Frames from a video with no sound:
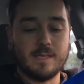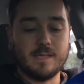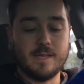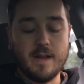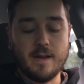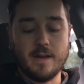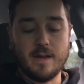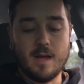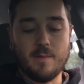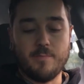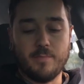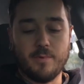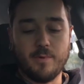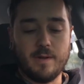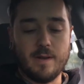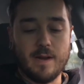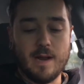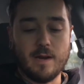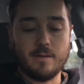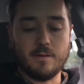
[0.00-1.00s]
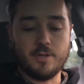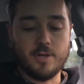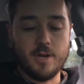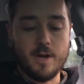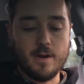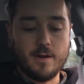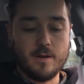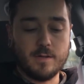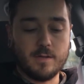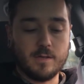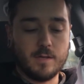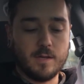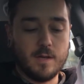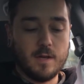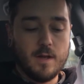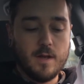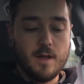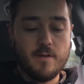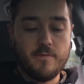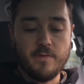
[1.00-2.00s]
stand up or get out of chairs
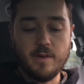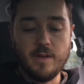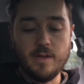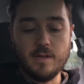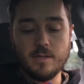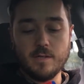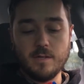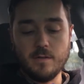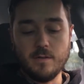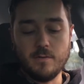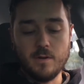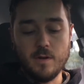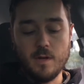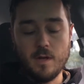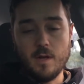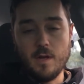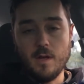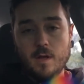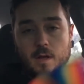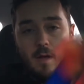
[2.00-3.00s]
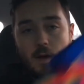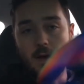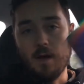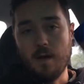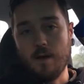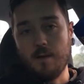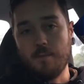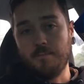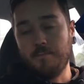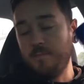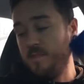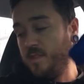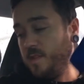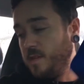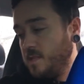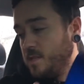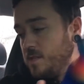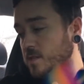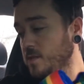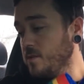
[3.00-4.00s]
if they need to.
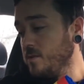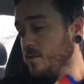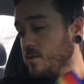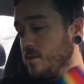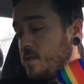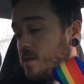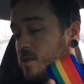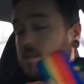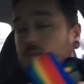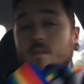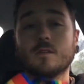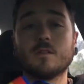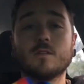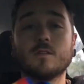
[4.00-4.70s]
This used is